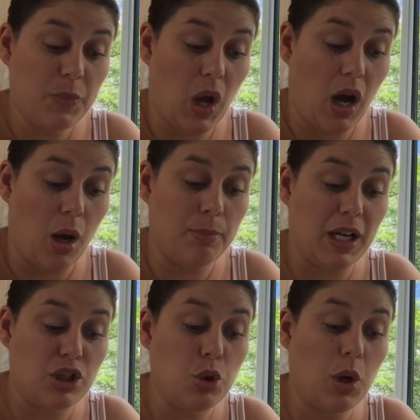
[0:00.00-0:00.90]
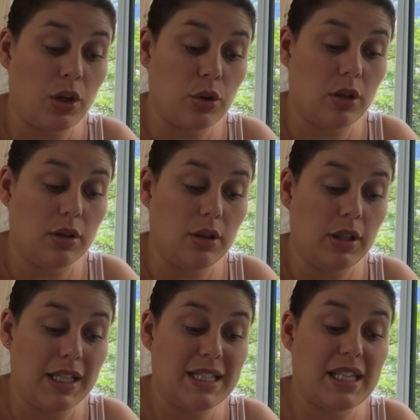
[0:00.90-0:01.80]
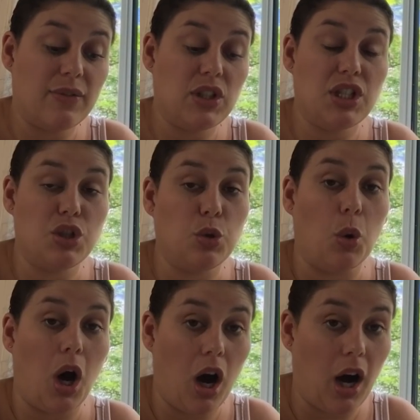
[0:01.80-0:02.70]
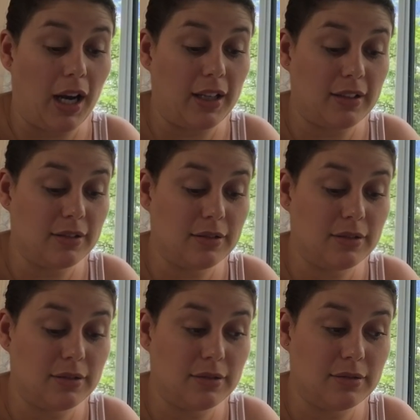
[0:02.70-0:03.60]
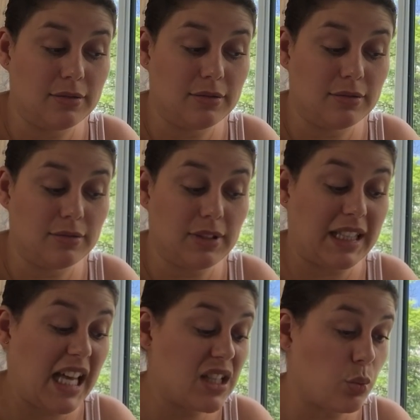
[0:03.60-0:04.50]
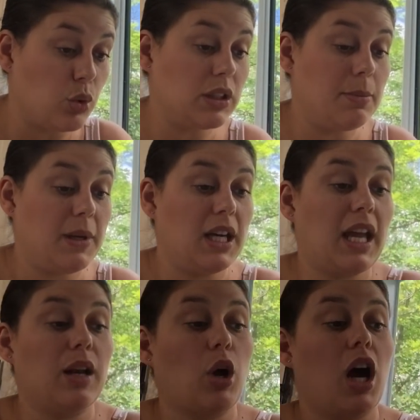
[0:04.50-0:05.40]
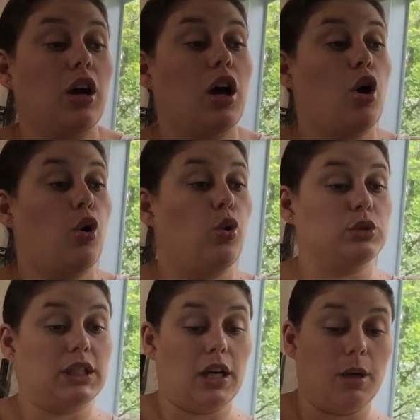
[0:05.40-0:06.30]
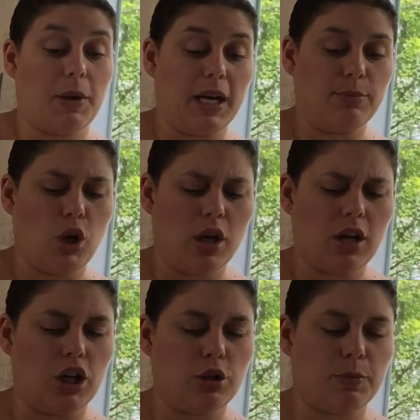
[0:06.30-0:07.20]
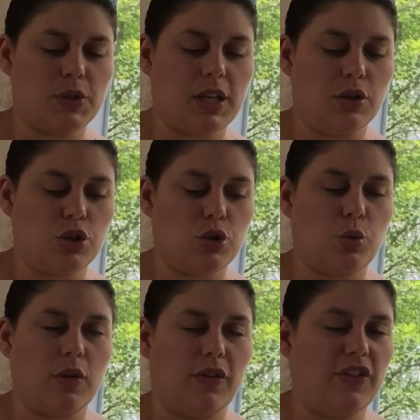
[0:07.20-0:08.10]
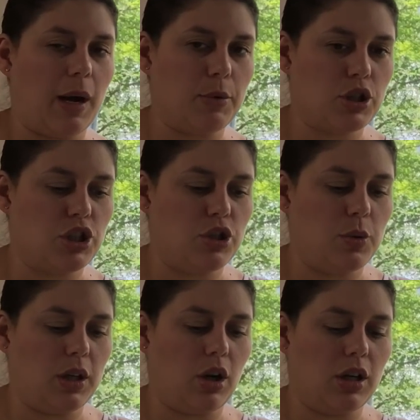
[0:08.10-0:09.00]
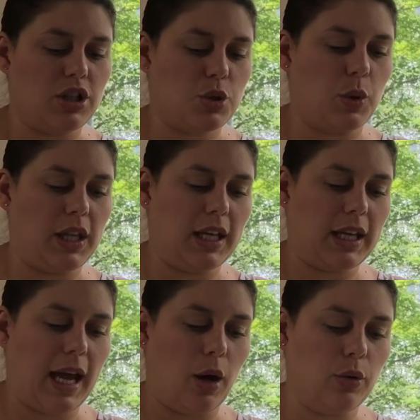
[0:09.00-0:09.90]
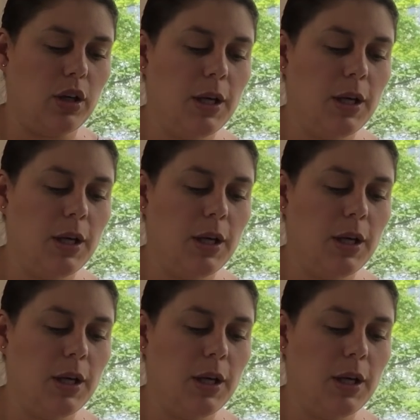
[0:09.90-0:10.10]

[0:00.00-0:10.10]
by 272 high. Like, that's really big, and I'll hold it up. I'm not 100% sure the fabric she's doing it on is 28 count.